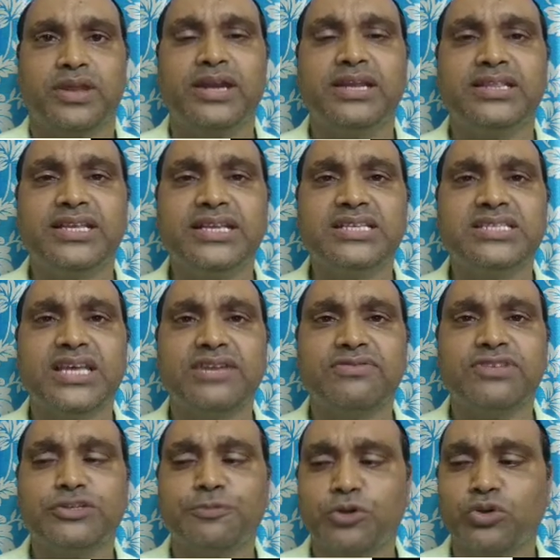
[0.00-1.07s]
and these
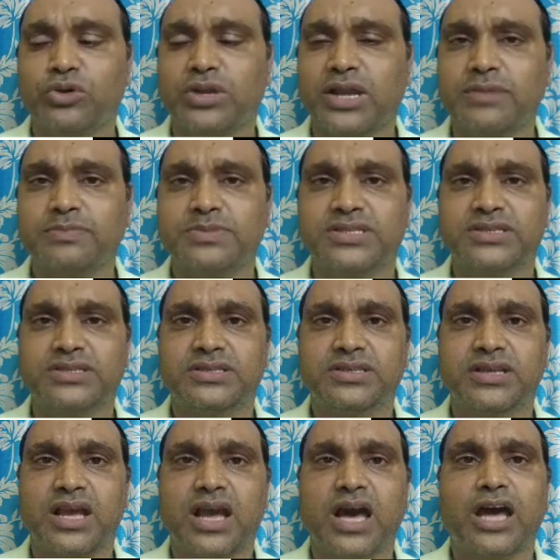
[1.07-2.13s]
service
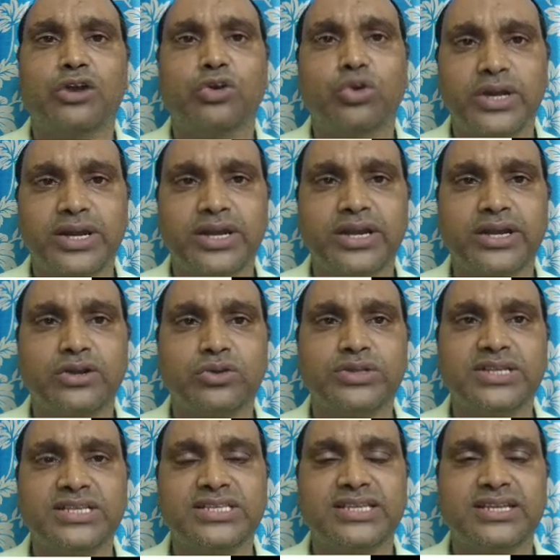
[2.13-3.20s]
programs are loaded
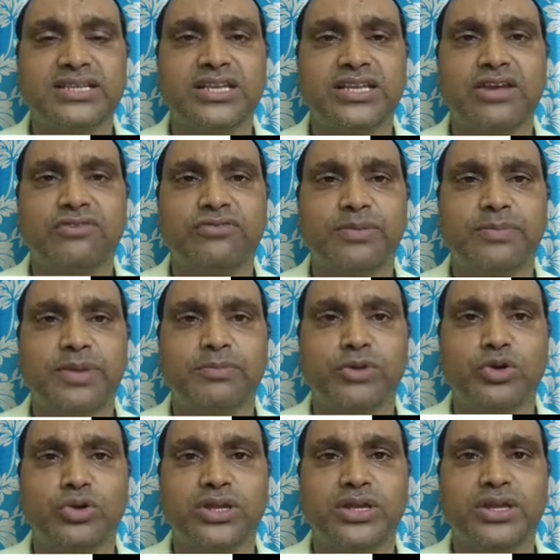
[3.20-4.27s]
into this region of the
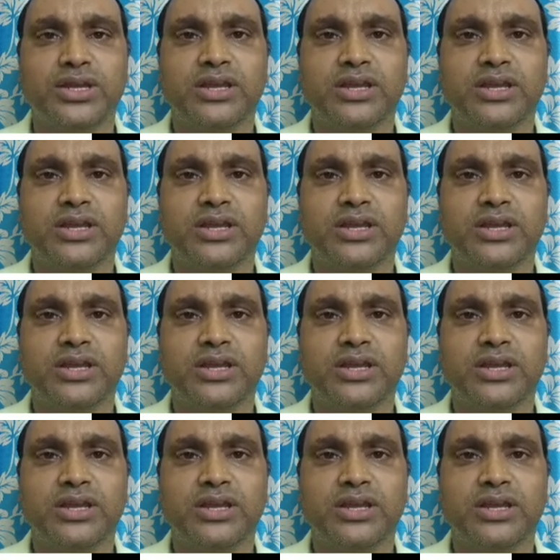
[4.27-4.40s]
memory